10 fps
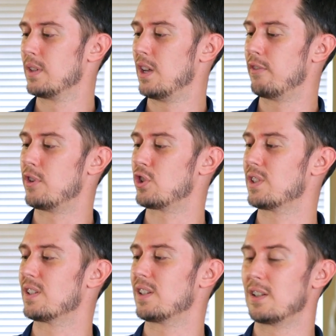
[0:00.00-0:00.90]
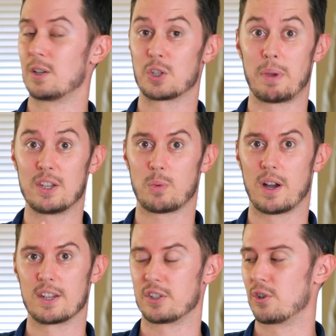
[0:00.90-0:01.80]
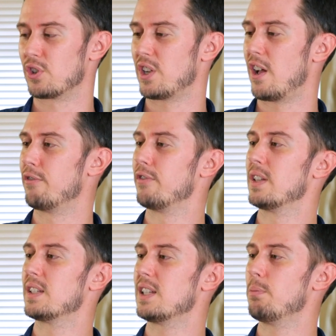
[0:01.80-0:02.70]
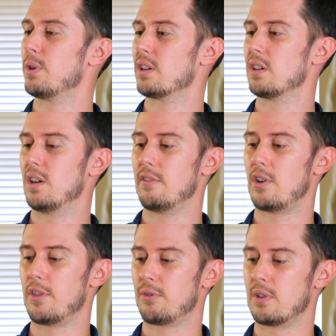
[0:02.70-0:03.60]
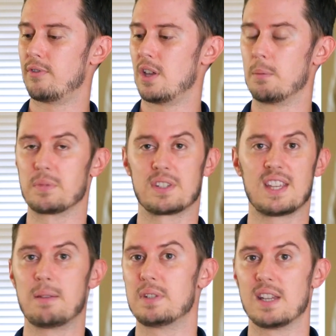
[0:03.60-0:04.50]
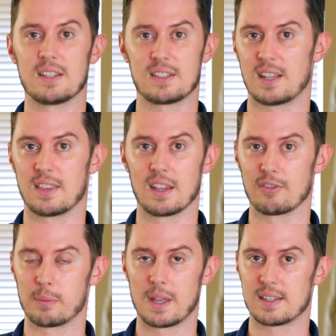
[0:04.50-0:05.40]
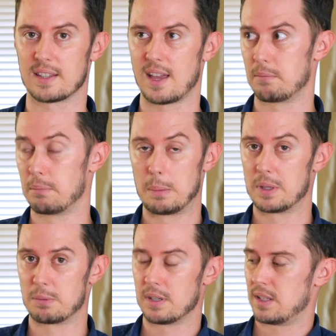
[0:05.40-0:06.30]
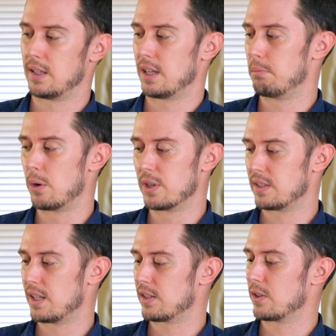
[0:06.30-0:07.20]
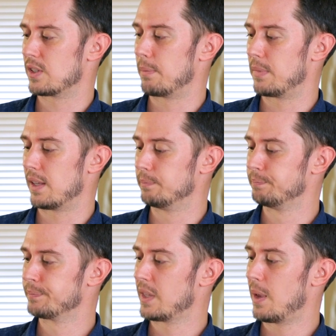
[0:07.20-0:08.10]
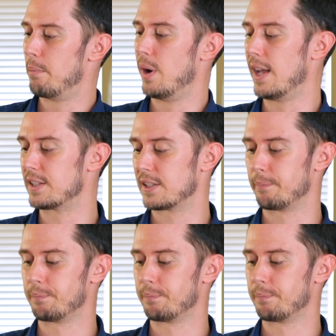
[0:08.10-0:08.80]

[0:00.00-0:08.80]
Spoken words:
efficient, space-wise on your shelf steelbook of all 3 films. Same discs, I think, from that set. Maybe it's missing like a bonus disc or something, but